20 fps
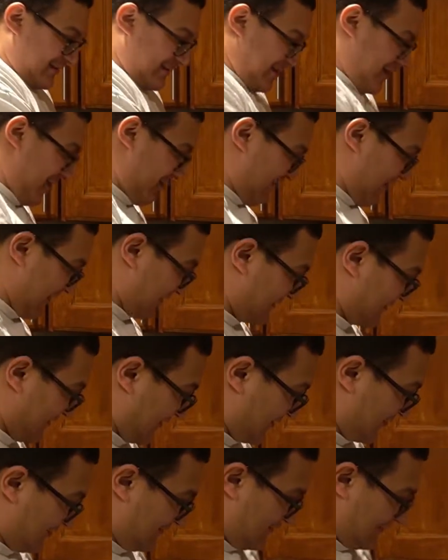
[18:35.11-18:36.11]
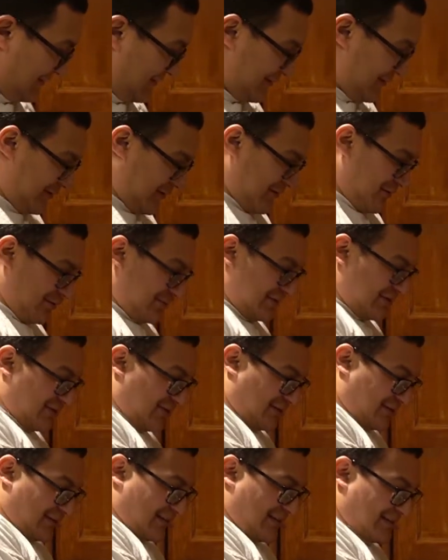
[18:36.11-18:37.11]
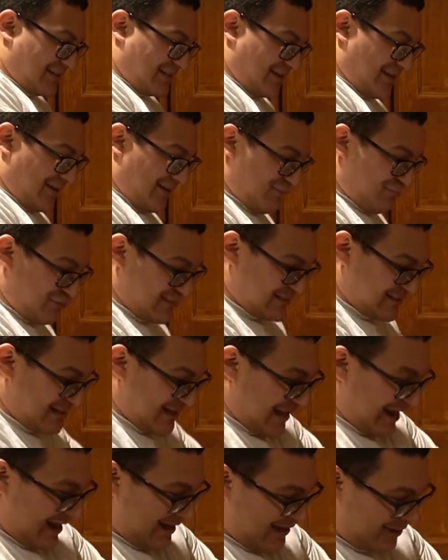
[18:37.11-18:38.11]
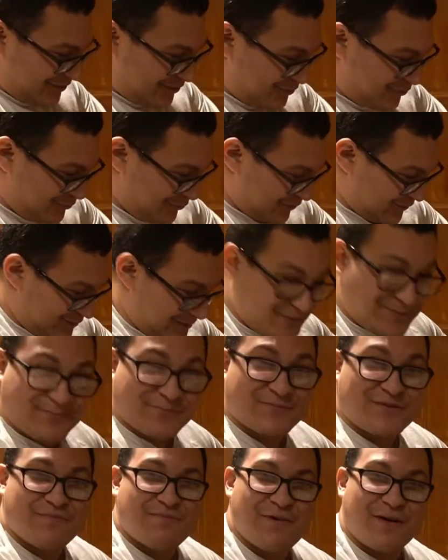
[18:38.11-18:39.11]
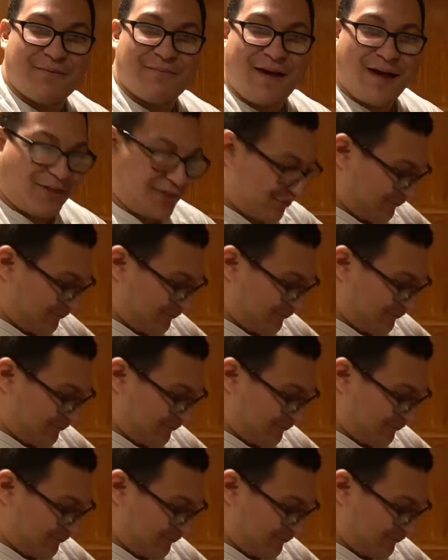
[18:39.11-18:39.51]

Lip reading: Alright, so we took this brisket out of the cooler. It's been about